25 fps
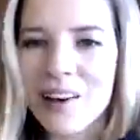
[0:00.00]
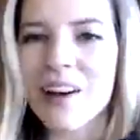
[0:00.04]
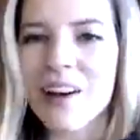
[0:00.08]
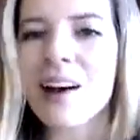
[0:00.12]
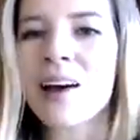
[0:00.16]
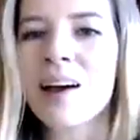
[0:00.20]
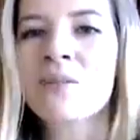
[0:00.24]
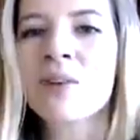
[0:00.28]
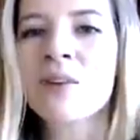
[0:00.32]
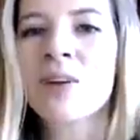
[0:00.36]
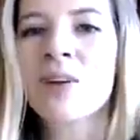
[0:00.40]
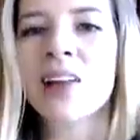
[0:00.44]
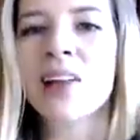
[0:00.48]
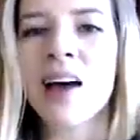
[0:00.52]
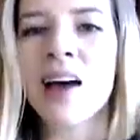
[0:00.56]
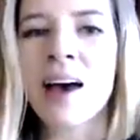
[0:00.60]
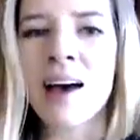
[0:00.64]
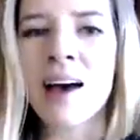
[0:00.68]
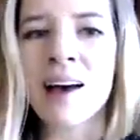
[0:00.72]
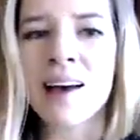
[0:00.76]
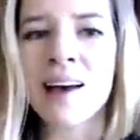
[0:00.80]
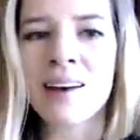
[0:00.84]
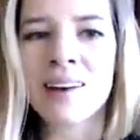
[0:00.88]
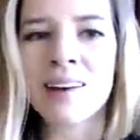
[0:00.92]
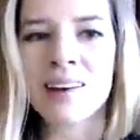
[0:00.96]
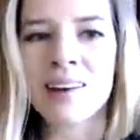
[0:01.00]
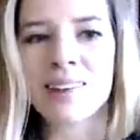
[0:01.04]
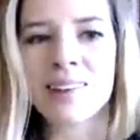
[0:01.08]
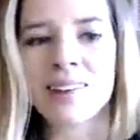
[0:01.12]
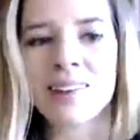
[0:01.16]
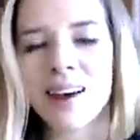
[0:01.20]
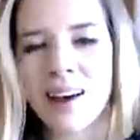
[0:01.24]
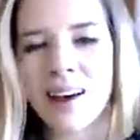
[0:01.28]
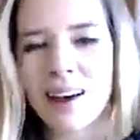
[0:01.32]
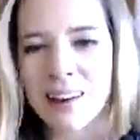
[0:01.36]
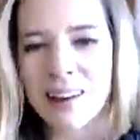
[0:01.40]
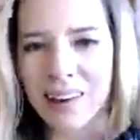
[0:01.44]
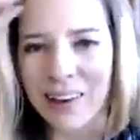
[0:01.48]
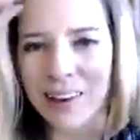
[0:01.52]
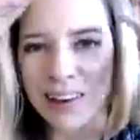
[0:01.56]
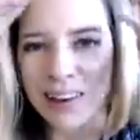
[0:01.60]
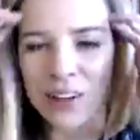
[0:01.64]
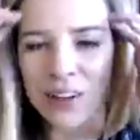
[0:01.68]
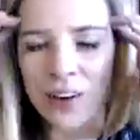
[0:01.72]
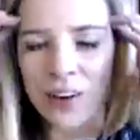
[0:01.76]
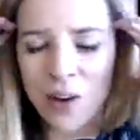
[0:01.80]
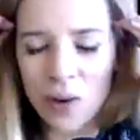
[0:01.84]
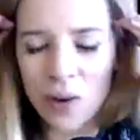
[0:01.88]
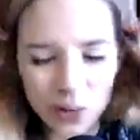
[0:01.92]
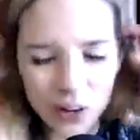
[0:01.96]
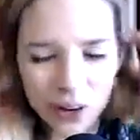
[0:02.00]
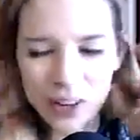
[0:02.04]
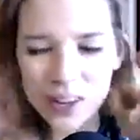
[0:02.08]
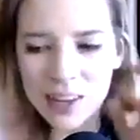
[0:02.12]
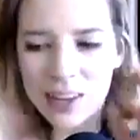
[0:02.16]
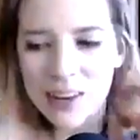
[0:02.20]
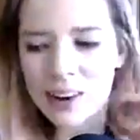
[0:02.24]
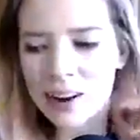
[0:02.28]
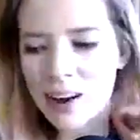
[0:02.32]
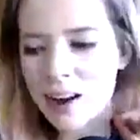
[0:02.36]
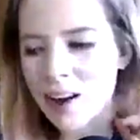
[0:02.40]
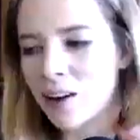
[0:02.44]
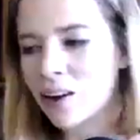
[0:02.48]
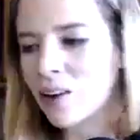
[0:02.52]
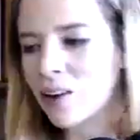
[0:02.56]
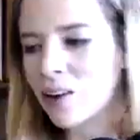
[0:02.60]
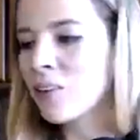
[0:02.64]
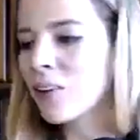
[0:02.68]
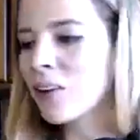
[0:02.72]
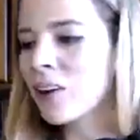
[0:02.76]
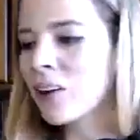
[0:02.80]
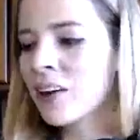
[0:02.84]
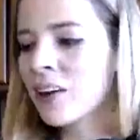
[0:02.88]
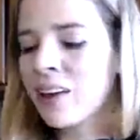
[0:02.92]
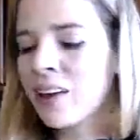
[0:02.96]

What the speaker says: I'm glad that it's all working now.